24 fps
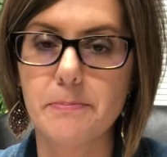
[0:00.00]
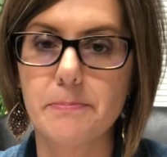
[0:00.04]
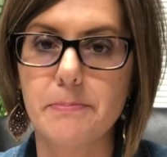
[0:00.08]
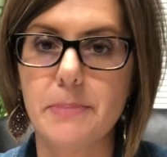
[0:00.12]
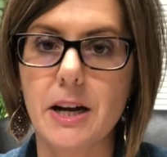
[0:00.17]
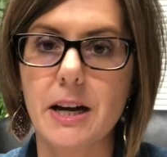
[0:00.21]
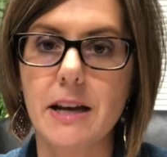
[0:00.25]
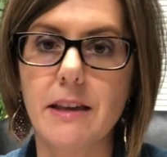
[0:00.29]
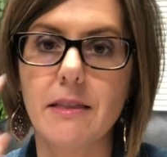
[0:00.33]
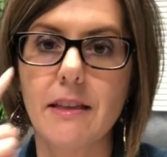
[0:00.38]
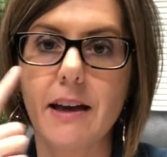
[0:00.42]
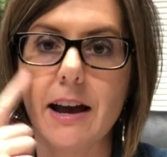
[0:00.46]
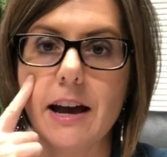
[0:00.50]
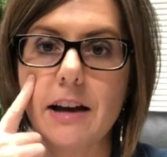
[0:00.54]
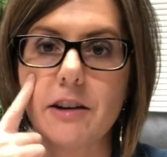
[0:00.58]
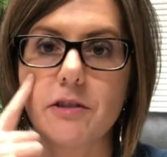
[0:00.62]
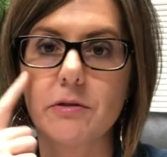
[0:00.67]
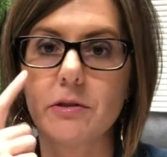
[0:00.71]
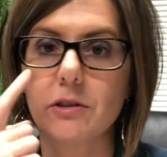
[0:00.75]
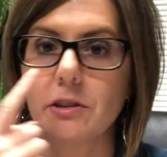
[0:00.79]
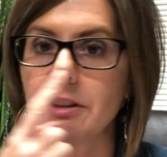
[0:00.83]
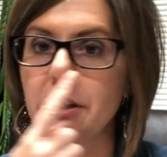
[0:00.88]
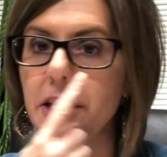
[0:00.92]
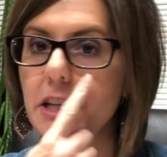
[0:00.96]

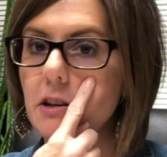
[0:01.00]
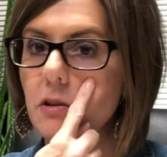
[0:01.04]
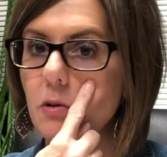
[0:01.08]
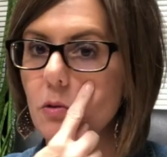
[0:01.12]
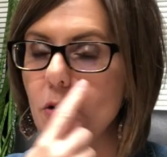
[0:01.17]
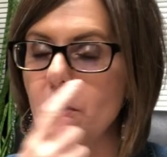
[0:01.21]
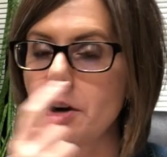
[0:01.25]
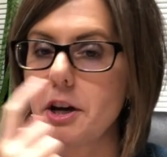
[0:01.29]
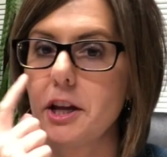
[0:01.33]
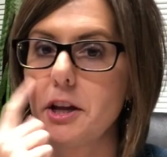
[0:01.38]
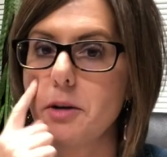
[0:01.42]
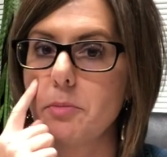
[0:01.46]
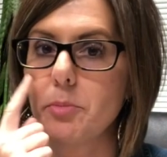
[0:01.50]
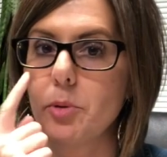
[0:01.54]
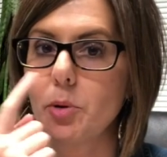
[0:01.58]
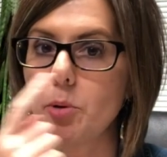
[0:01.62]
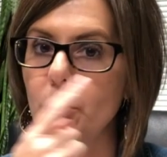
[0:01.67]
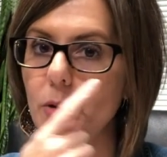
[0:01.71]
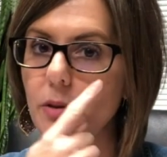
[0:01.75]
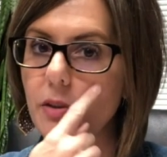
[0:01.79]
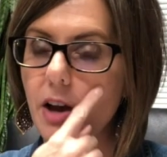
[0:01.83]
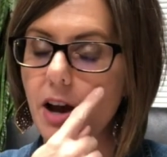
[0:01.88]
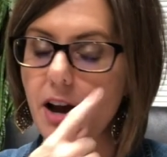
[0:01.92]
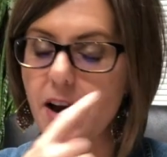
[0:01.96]
bilaterally or in
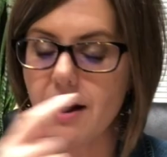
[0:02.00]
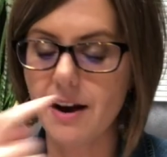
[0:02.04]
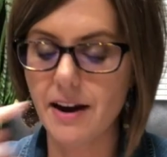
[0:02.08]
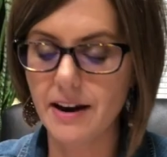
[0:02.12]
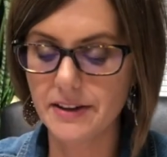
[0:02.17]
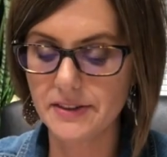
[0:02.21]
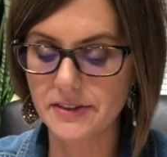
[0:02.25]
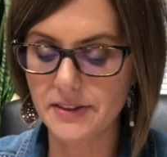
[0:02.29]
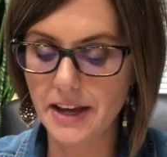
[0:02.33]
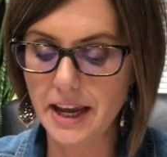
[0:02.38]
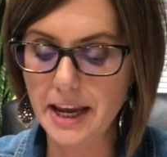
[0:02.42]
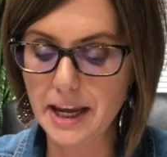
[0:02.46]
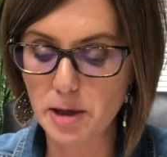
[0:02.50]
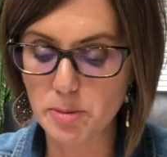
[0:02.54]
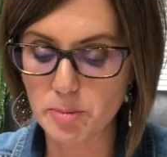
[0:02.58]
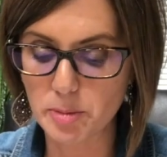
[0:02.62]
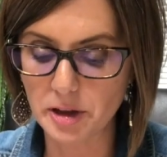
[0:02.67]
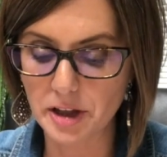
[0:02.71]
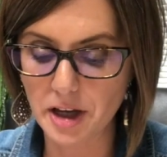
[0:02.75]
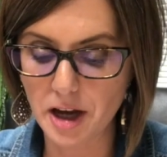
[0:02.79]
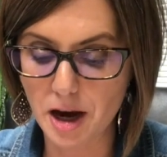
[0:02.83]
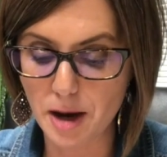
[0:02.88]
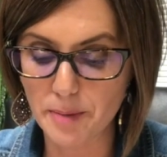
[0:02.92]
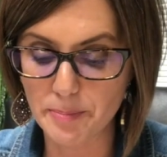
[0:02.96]
both eyes
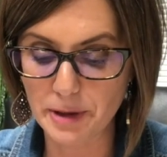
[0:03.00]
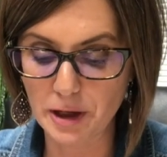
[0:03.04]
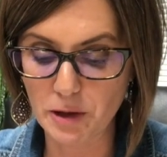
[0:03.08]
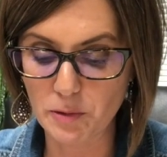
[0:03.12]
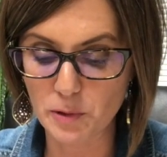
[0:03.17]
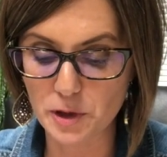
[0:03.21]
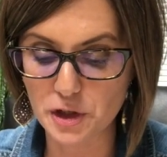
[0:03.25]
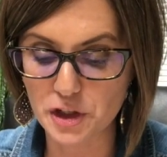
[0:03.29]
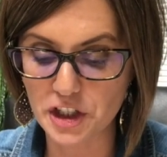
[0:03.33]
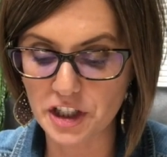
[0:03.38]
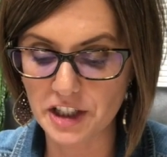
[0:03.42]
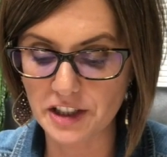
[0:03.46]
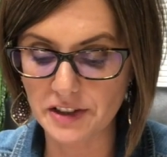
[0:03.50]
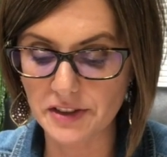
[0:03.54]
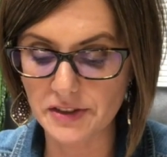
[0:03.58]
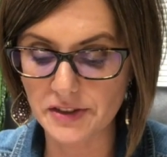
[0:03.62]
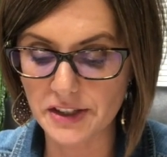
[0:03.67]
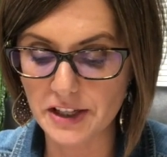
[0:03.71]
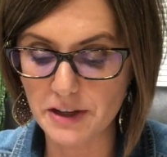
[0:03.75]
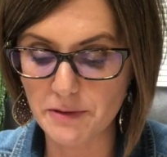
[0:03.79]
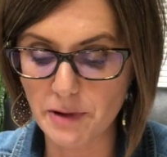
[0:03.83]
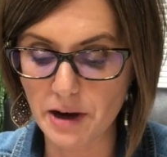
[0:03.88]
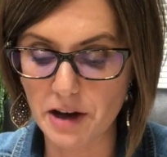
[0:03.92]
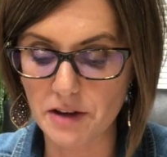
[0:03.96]
amblyopic, where she didn't
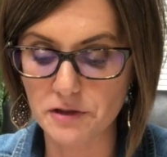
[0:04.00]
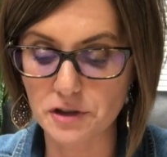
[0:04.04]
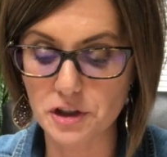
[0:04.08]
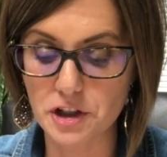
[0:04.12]
see well.